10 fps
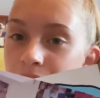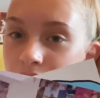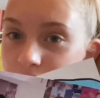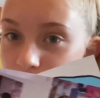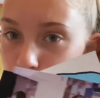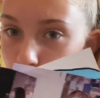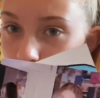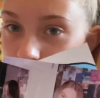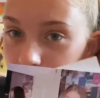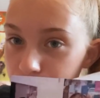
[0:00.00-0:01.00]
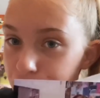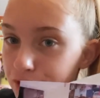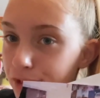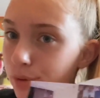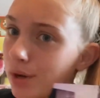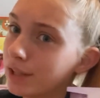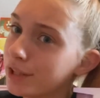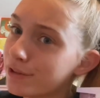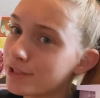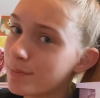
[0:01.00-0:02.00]
This one I just drew a
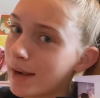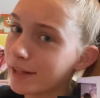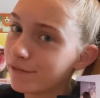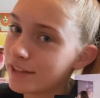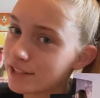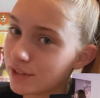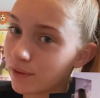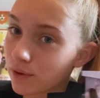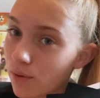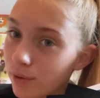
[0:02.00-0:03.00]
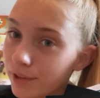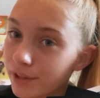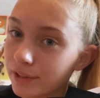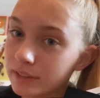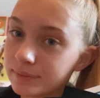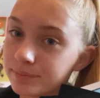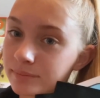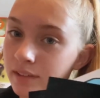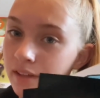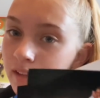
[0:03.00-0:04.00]
little smiley face in the corner.
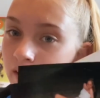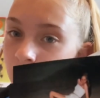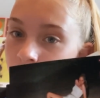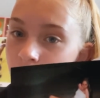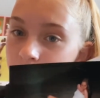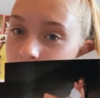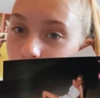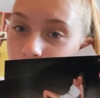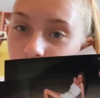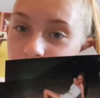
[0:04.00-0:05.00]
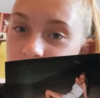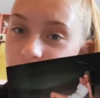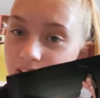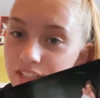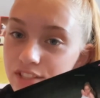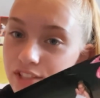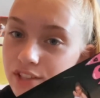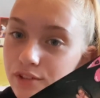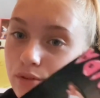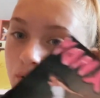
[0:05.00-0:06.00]
Now for these next
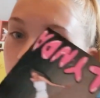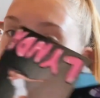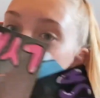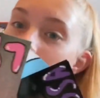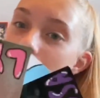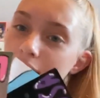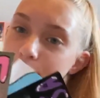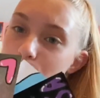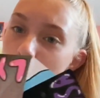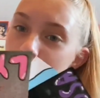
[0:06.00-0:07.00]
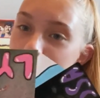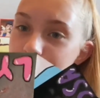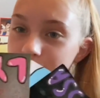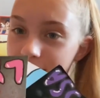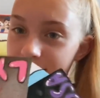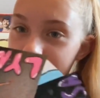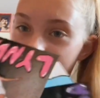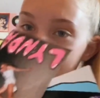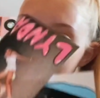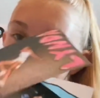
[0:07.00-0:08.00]
2, I wrote my friends'
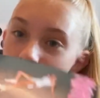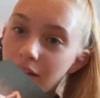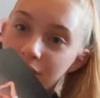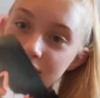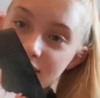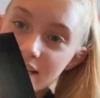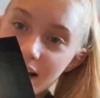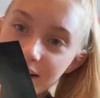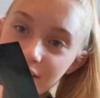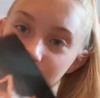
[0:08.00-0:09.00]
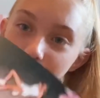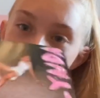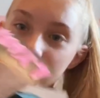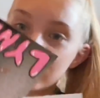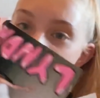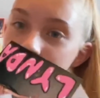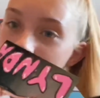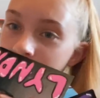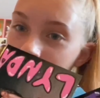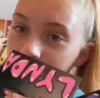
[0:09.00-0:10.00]
names on the side of the picture,
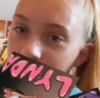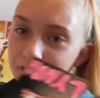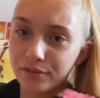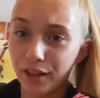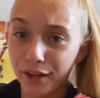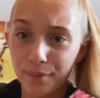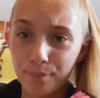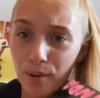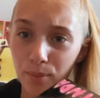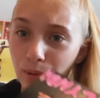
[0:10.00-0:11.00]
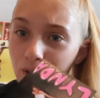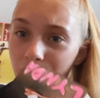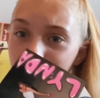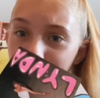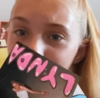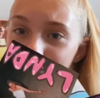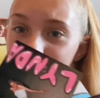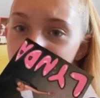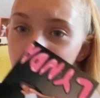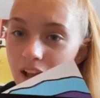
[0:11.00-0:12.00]
kind of like bubble
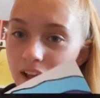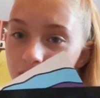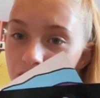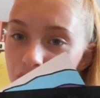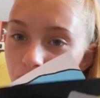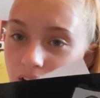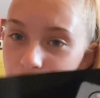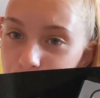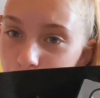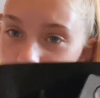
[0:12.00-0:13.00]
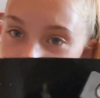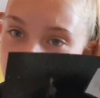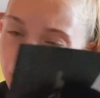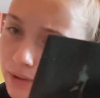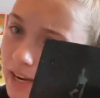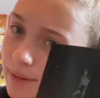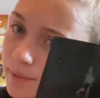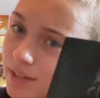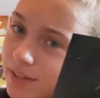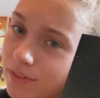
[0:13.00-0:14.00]
letters. And this one I drew a nice little
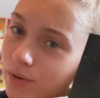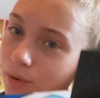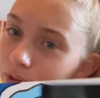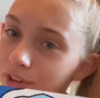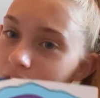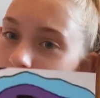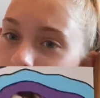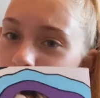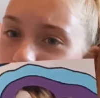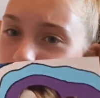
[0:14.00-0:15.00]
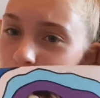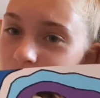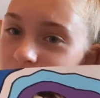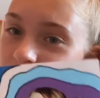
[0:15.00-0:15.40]
camera in the corner, and this one is